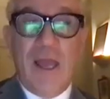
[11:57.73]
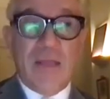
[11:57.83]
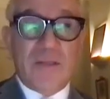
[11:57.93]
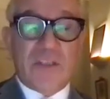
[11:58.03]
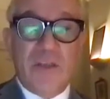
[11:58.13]

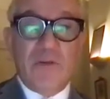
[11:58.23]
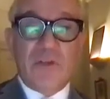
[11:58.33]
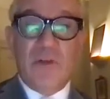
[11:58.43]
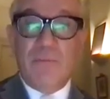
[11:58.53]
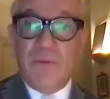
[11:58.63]
and so
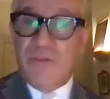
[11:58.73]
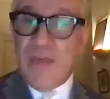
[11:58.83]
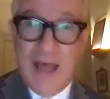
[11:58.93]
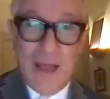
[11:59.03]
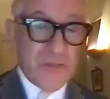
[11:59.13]
do
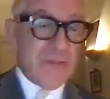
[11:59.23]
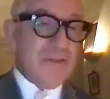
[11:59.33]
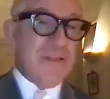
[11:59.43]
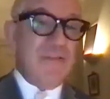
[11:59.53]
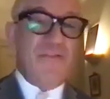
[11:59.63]

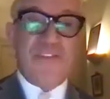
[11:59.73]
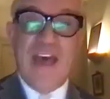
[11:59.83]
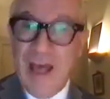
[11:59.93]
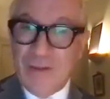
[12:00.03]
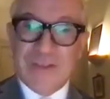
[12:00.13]
thousands and
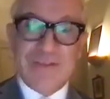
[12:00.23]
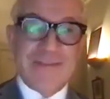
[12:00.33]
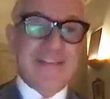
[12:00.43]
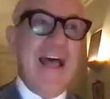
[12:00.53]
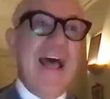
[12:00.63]

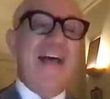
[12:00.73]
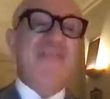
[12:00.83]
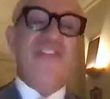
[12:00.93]
thousands and